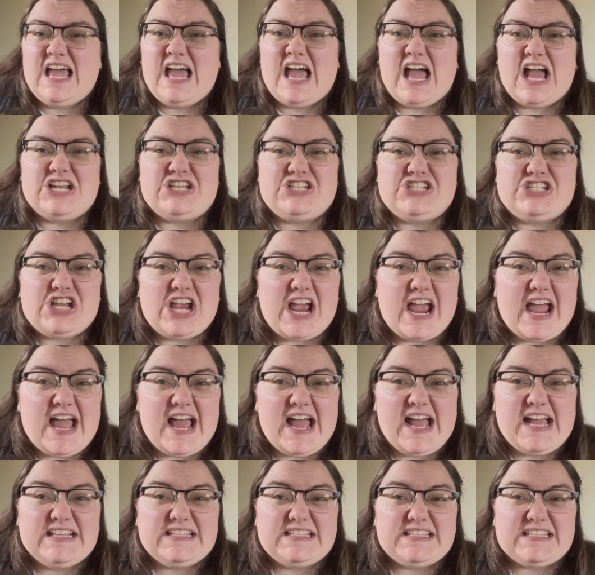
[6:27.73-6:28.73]
a
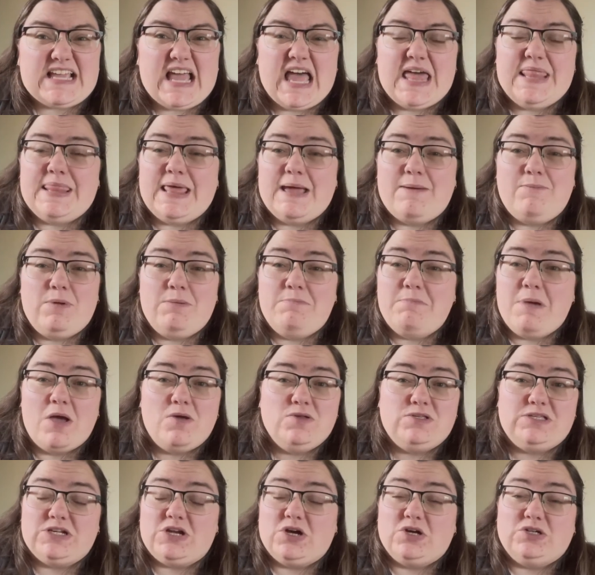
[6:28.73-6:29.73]
chat, and then we
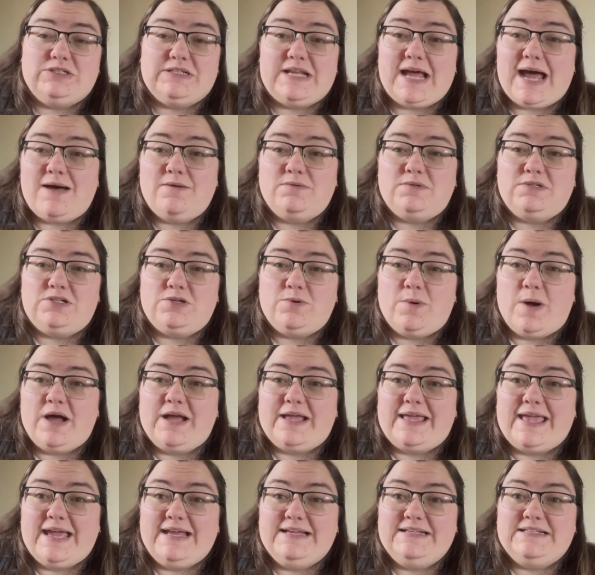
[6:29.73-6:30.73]
moseyed on down to our
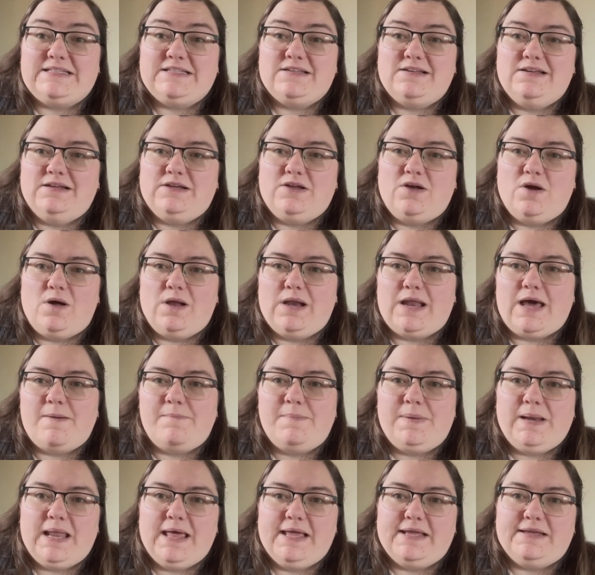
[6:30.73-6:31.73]
gate and got on our
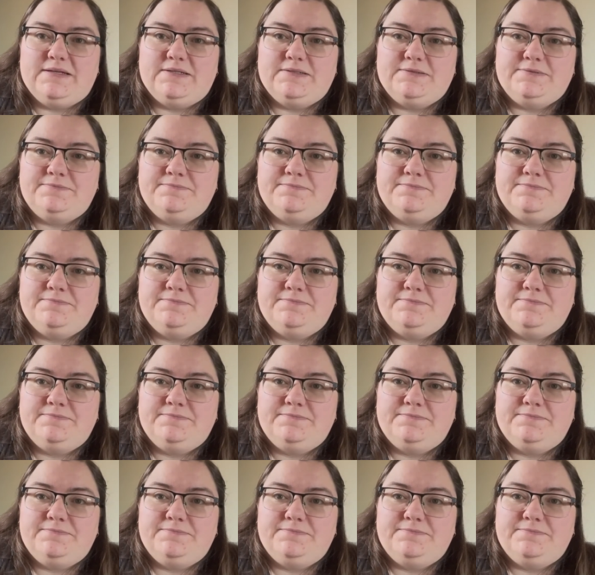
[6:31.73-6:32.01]
plane.